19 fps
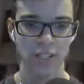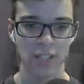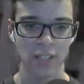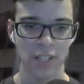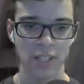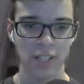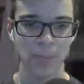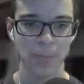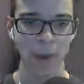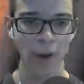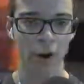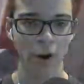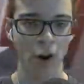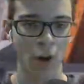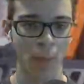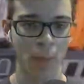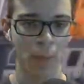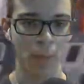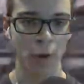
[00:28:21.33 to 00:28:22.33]
the Spider
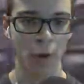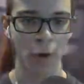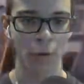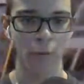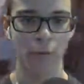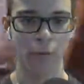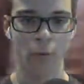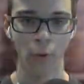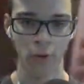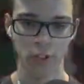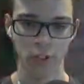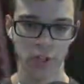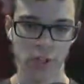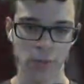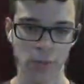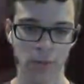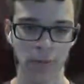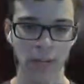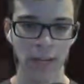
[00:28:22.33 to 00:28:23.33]
Armor Mark IV
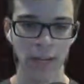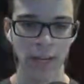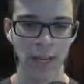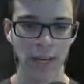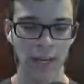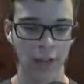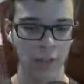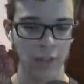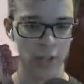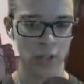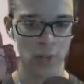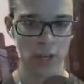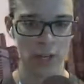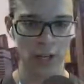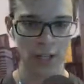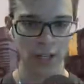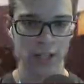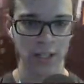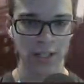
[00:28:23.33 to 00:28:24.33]
suit. Now, this
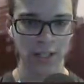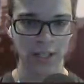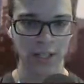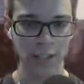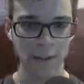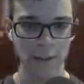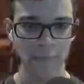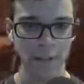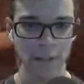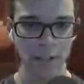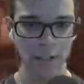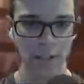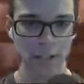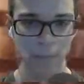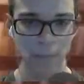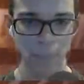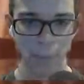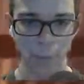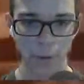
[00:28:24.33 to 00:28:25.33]
one is
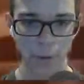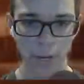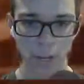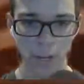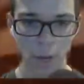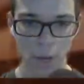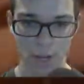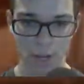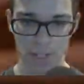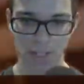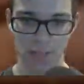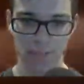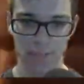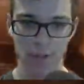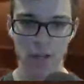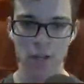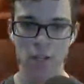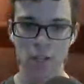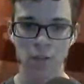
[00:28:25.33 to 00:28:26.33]
definitely pretty awesome.
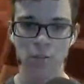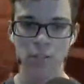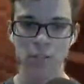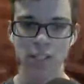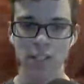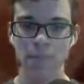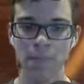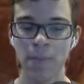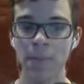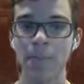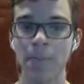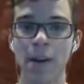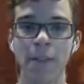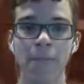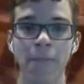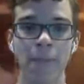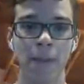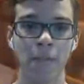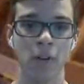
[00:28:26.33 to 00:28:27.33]
It used to be my
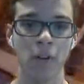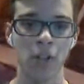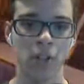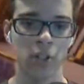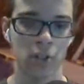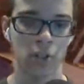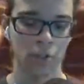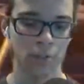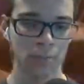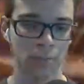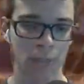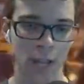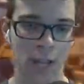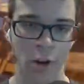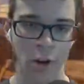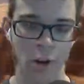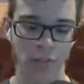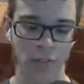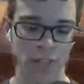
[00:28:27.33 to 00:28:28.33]
favorite suit. I
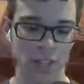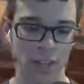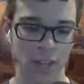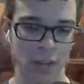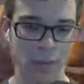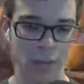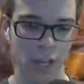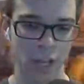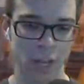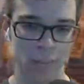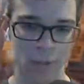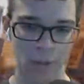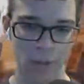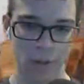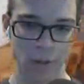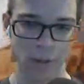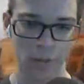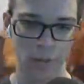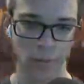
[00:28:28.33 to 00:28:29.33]
know I've said that with a couple
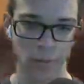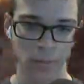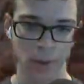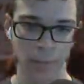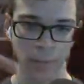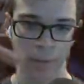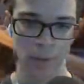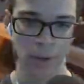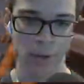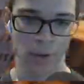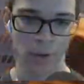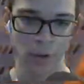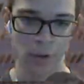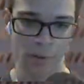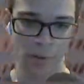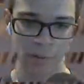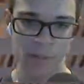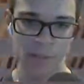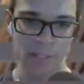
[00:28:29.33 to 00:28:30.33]
other
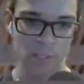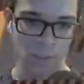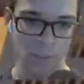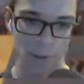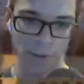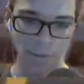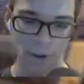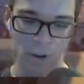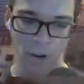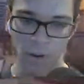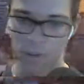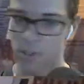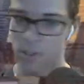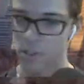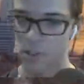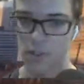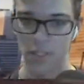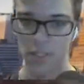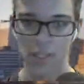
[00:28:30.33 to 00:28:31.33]
outfits or whatever, other
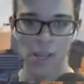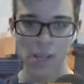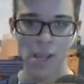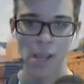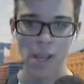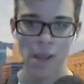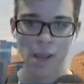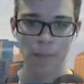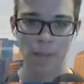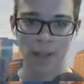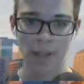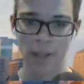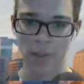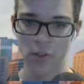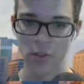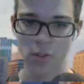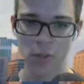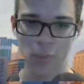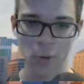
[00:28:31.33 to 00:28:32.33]
suits. But yeah,
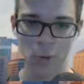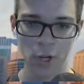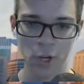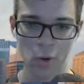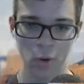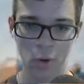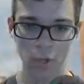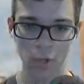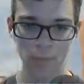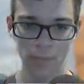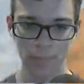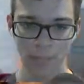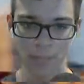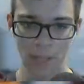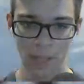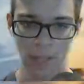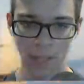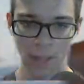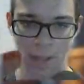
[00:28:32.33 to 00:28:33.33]
this one's pretty cool.
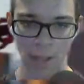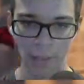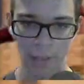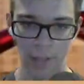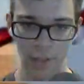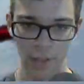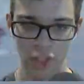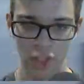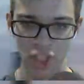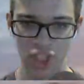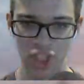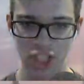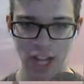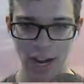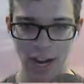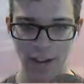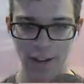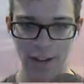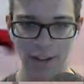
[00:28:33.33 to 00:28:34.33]
I like the
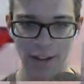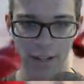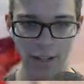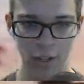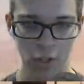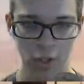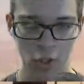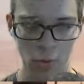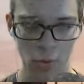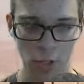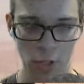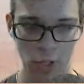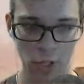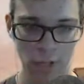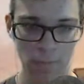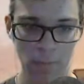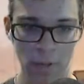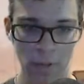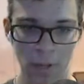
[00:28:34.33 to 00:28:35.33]
shine on it. It looks really good.